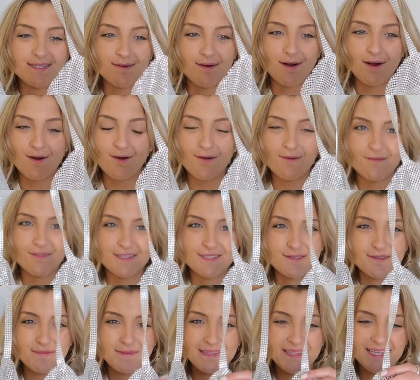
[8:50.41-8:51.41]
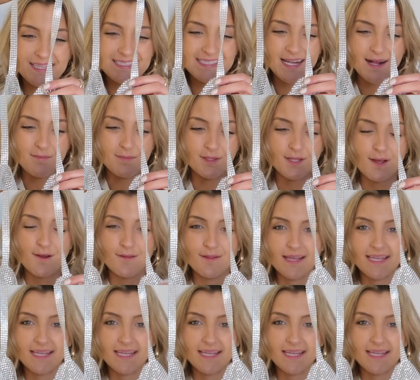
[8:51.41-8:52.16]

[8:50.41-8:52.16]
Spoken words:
So all of this will be linked down below.